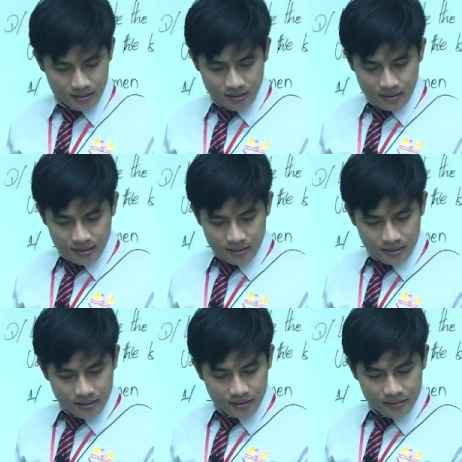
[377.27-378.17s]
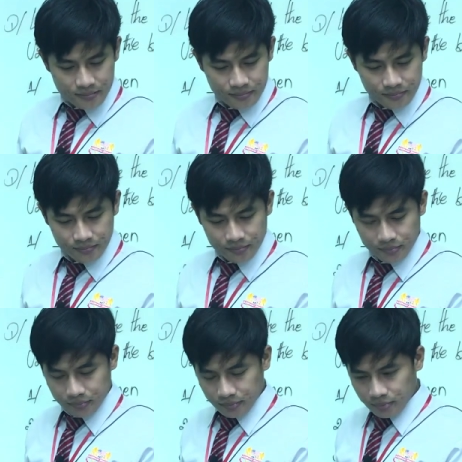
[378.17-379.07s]

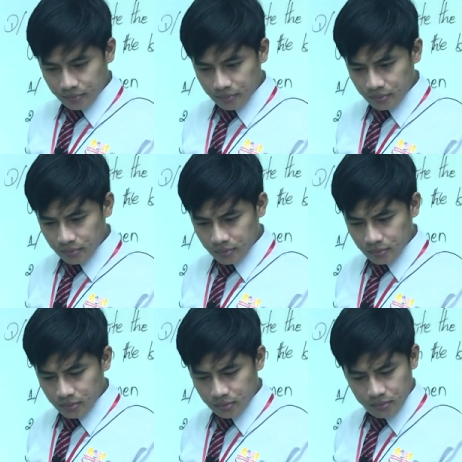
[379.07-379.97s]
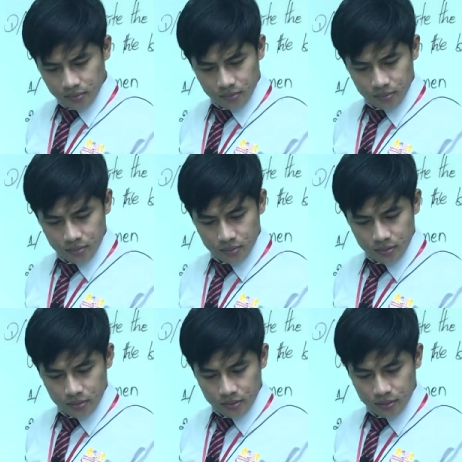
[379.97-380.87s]

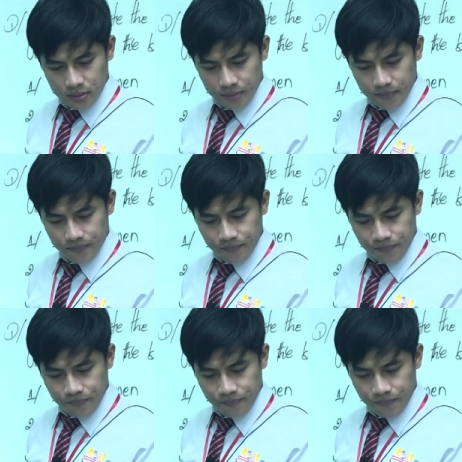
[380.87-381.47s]
(no one is talking)